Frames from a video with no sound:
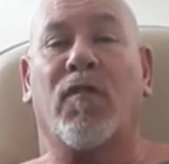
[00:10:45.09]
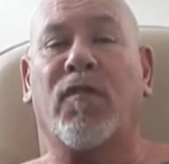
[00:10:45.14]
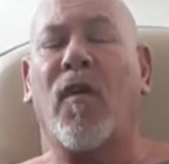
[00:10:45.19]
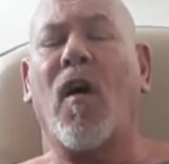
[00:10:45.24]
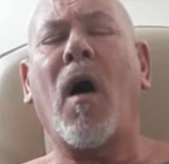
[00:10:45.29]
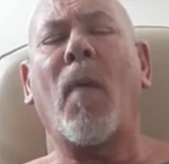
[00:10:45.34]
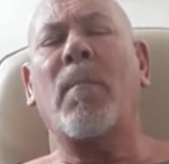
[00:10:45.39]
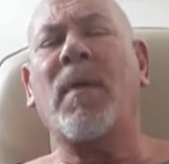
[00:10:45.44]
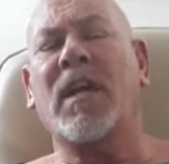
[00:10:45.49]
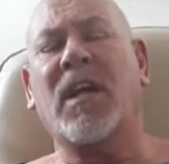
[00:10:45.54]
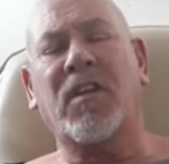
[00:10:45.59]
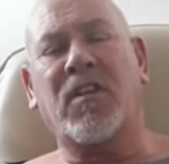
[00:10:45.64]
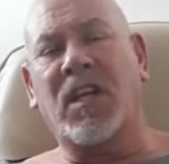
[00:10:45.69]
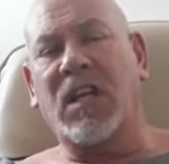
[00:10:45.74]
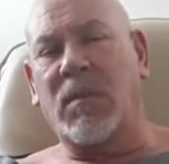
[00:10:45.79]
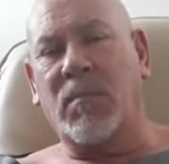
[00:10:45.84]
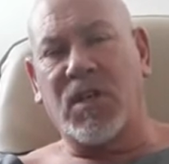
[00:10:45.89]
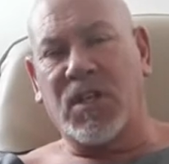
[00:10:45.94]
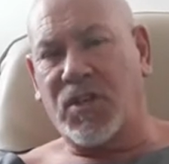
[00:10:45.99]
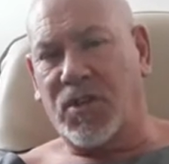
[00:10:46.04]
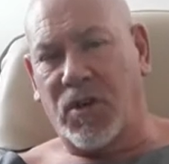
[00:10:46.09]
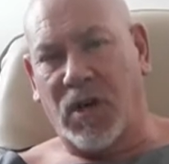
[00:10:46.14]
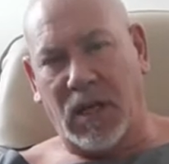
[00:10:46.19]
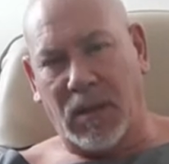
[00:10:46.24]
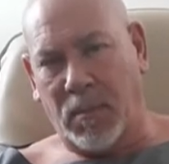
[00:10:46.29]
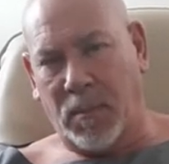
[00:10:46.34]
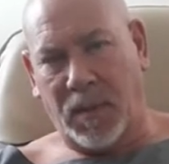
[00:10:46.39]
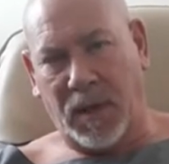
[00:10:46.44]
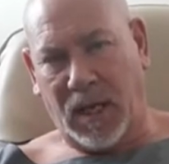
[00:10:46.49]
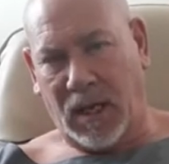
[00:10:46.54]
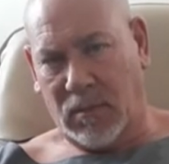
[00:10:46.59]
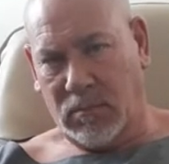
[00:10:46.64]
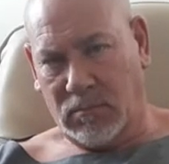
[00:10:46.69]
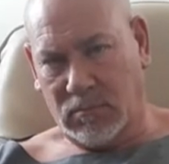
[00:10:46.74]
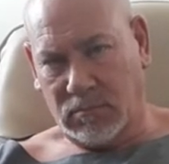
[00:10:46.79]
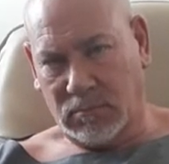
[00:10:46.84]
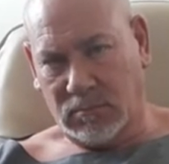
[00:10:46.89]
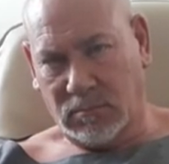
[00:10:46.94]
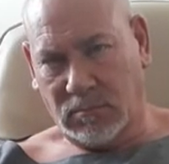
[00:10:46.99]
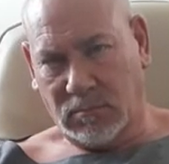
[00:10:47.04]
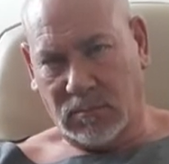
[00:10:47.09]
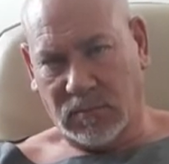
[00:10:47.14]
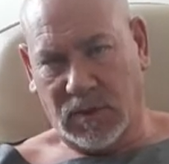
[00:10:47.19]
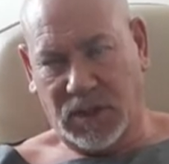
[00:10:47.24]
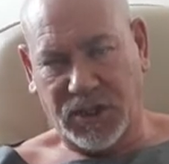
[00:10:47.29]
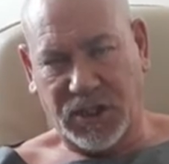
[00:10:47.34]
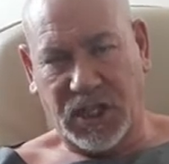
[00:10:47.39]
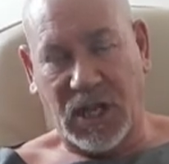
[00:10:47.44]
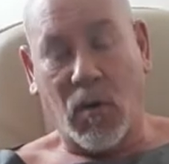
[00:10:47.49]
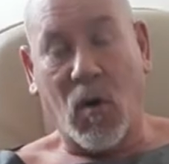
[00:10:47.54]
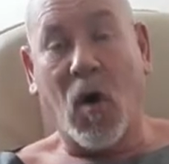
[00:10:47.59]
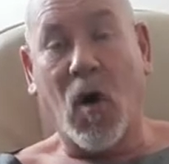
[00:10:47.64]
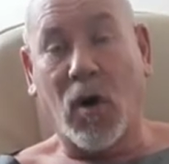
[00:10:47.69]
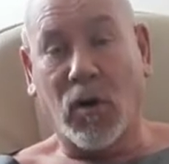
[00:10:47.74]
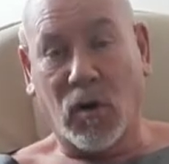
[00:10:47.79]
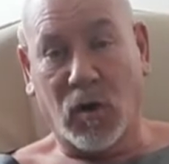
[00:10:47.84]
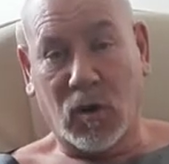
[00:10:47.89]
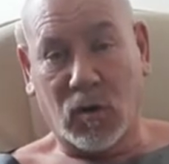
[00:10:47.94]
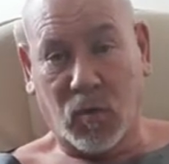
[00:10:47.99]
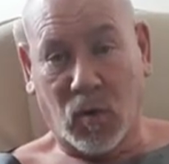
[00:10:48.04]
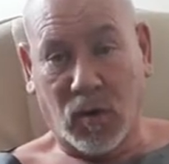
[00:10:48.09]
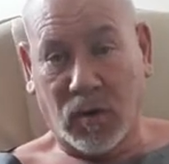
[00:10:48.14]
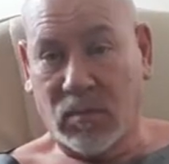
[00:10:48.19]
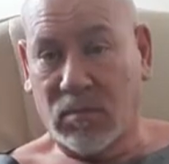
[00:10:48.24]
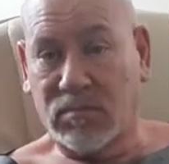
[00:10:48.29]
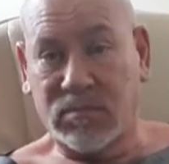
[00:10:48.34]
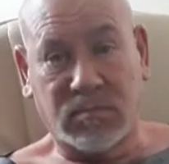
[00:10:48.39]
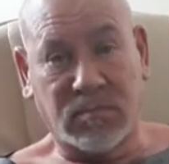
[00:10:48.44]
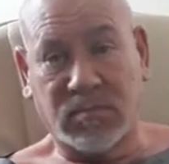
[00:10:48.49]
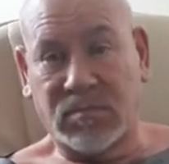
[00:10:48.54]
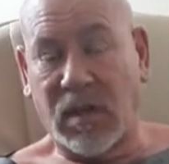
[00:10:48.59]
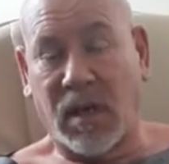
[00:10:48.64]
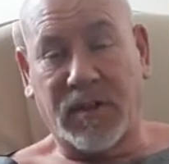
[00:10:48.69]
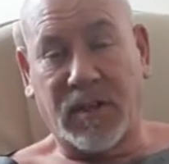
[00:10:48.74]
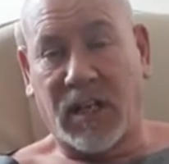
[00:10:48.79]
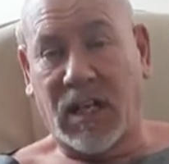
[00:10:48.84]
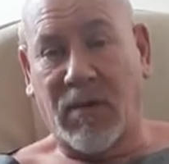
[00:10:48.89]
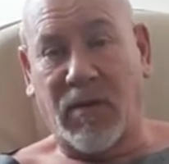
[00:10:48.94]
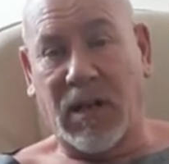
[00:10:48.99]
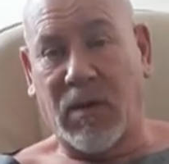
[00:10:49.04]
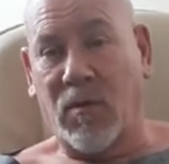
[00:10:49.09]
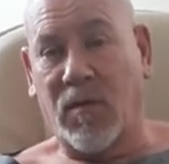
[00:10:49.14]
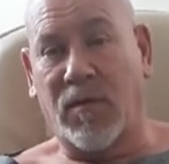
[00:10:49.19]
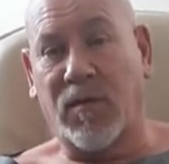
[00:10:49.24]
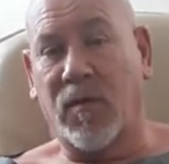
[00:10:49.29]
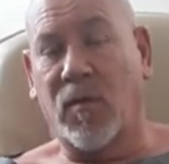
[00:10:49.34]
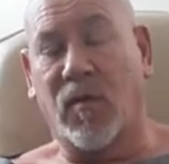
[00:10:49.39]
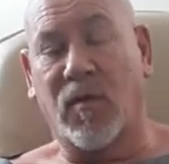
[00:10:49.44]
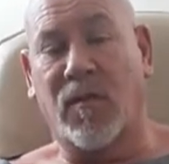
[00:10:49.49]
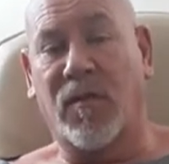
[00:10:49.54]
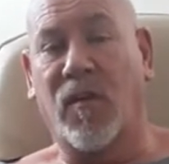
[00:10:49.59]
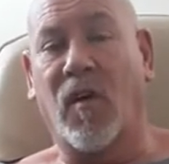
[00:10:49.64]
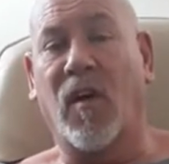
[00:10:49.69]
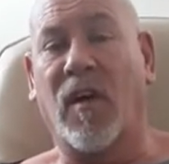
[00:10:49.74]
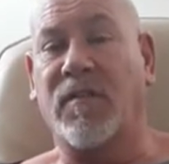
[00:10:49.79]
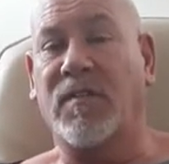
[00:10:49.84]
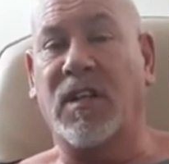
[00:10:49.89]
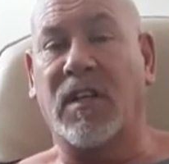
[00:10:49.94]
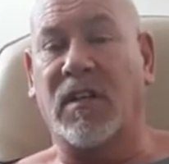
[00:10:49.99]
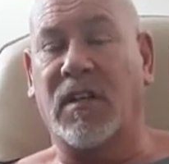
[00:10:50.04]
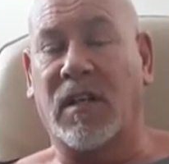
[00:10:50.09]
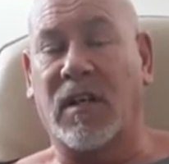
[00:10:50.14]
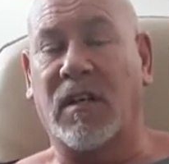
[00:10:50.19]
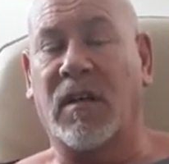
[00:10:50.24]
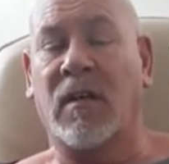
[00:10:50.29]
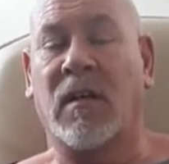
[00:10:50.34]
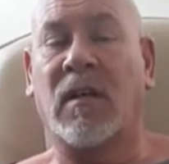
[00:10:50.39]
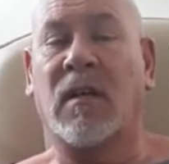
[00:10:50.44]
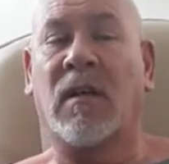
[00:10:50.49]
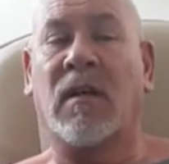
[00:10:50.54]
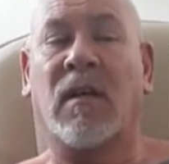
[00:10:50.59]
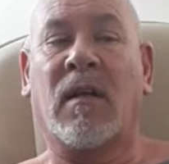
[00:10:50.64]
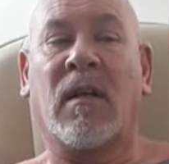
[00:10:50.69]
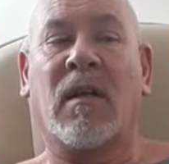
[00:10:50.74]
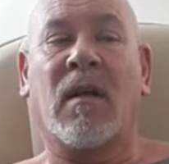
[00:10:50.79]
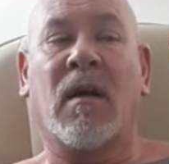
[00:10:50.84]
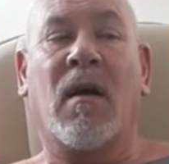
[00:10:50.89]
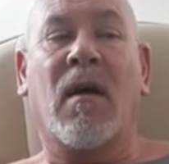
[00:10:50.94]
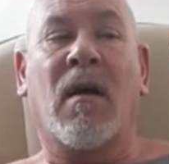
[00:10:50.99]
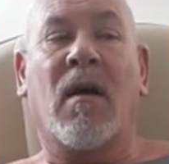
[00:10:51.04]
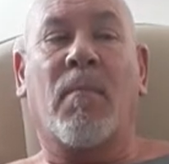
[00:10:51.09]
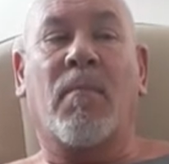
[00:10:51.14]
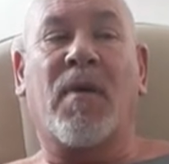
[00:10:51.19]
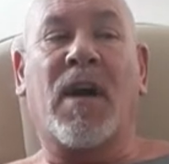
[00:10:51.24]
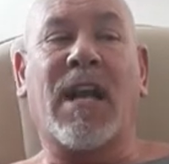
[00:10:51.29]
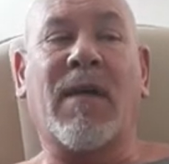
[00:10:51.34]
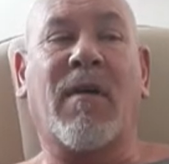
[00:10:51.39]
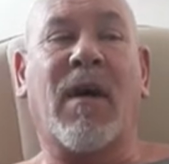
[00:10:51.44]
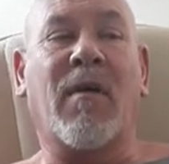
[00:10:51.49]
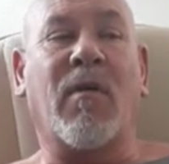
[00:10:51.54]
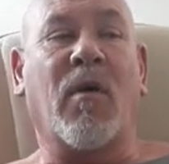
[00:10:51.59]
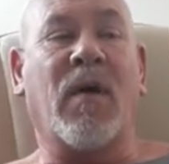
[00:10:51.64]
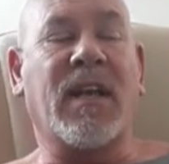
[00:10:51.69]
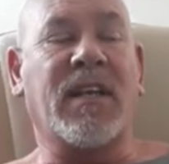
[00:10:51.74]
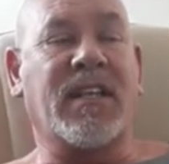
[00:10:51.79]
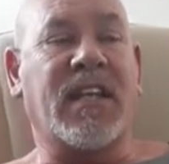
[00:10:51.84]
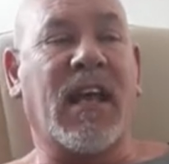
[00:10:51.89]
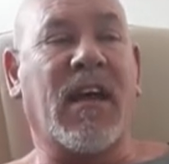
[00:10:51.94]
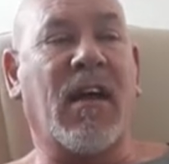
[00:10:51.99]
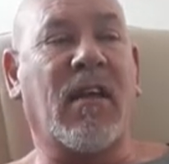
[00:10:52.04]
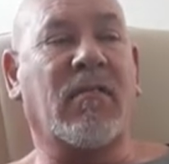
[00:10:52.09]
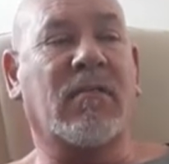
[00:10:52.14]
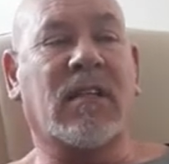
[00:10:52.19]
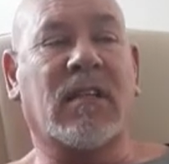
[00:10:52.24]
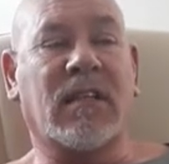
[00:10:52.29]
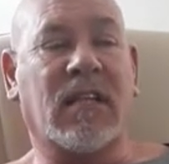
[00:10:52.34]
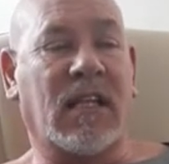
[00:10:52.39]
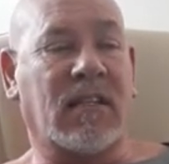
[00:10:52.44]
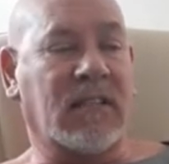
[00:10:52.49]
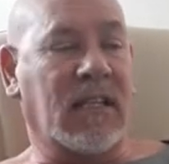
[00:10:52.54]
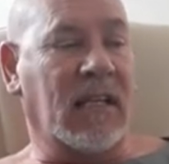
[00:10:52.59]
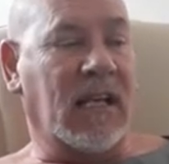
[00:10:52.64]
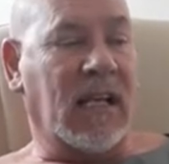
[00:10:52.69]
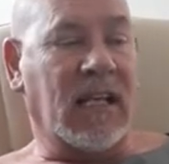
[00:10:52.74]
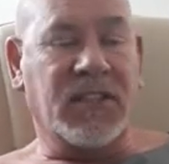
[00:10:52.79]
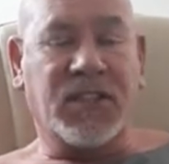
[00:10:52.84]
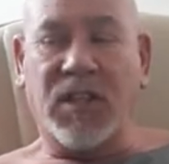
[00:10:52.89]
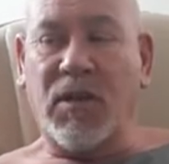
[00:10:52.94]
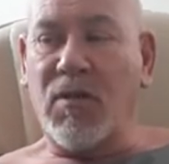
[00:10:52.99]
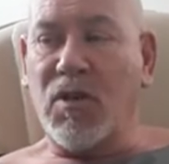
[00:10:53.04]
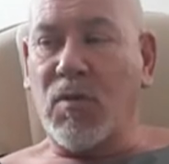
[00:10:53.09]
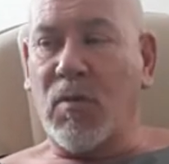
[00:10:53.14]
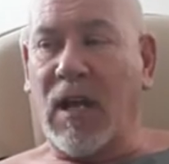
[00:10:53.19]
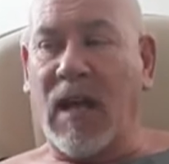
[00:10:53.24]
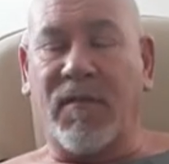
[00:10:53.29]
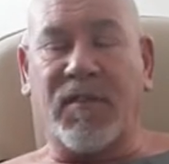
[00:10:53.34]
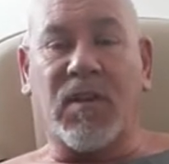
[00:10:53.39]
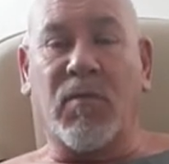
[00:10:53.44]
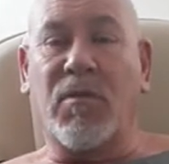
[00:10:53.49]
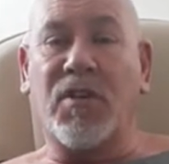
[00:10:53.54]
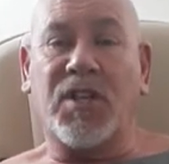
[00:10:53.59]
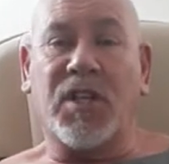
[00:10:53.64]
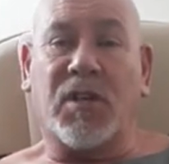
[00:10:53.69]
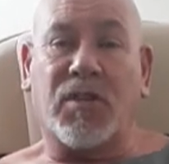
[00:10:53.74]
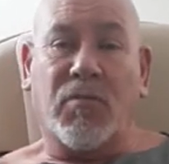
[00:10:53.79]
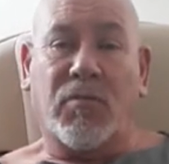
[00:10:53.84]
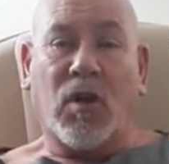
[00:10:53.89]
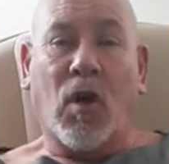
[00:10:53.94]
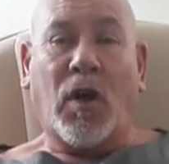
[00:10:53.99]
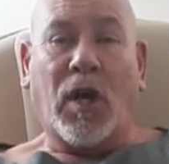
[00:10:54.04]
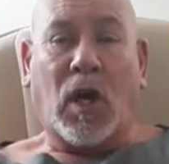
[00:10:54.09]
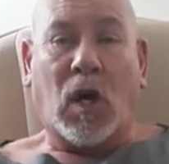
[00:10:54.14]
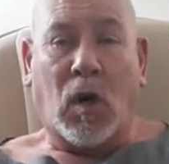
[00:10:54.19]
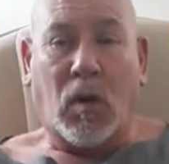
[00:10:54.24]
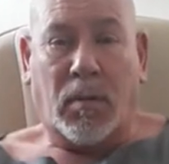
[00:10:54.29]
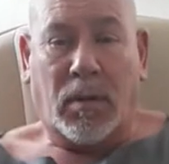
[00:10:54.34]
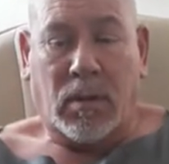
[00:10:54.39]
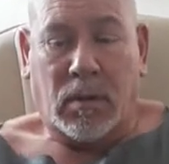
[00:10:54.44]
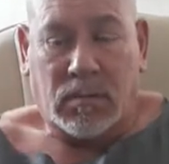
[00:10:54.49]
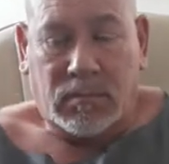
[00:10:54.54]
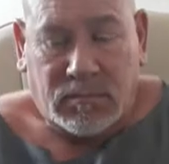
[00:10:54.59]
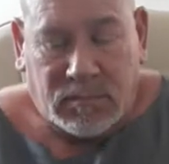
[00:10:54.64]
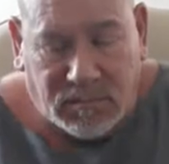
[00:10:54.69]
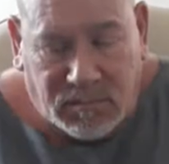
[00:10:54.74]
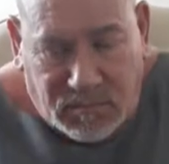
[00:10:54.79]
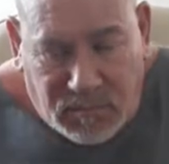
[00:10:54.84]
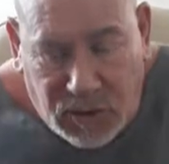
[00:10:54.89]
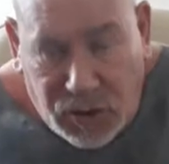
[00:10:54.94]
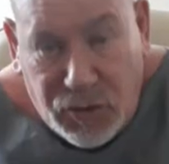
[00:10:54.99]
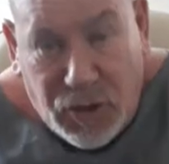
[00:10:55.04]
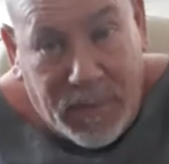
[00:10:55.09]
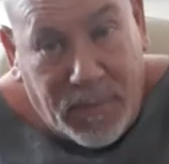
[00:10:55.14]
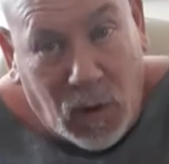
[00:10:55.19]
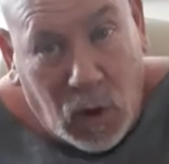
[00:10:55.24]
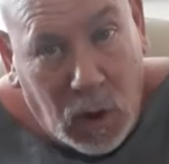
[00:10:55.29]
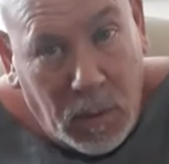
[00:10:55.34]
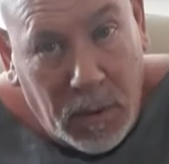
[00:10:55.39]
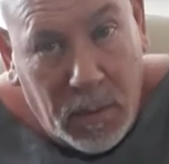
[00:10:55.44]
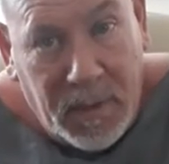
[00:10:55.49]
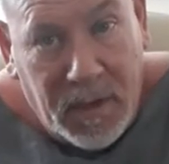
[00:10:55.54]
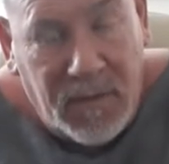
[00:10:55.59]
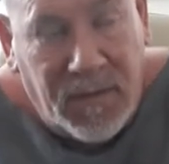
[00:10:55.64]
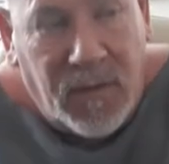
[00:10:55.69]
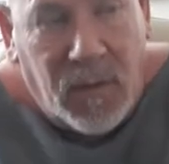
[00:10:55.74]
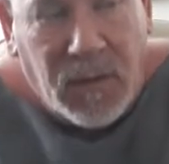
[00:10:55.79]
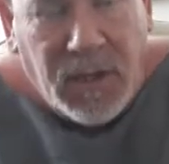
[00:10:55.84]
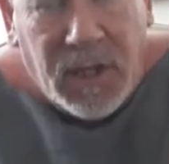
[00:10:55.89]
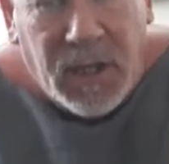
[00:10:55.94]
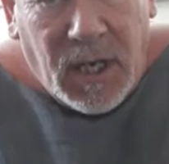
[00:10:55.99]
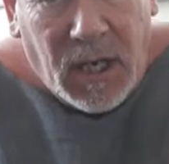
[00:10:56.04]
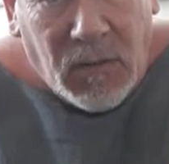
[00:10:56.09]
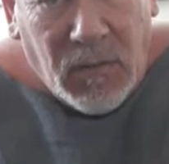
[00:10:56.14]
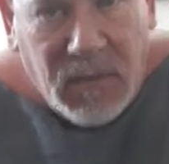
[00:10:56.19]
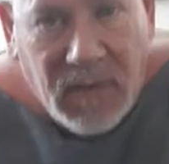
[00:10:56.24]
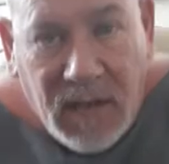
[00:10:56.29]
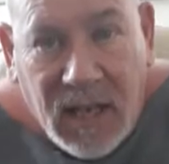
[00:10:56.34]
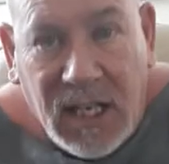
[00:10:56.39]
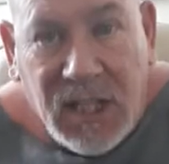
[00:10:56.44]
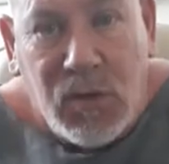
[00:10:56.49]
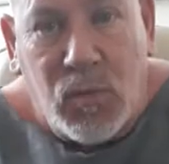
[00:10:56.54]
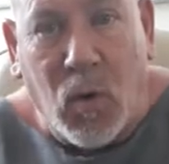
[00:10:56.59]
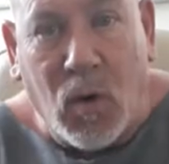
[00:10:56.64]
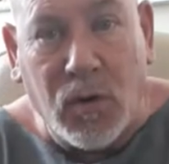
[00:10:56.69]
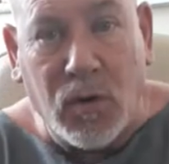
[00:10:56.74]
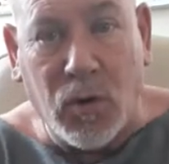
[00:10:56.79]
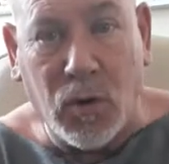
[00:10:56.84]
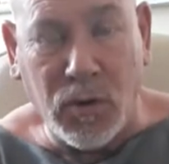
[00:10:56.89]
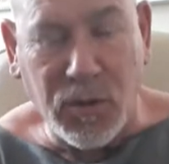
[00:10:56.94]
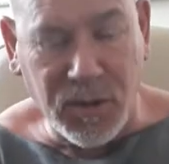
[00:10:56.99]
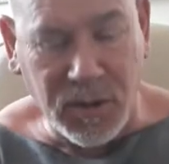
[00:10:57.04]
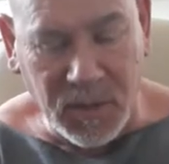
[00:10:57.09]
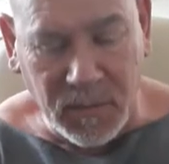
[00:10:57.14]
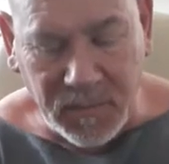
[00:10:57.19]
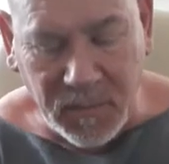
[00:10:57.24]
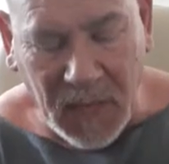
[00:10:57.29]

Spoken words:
Far bigger than the Mr. Olympia. As you know, Arnold won, I don't know, he won 4 or 5, didn't they? But anyway, we went down, and then, as usual, after we used to go to a nightclub. Strip club, a bit of fun, you know, as one does.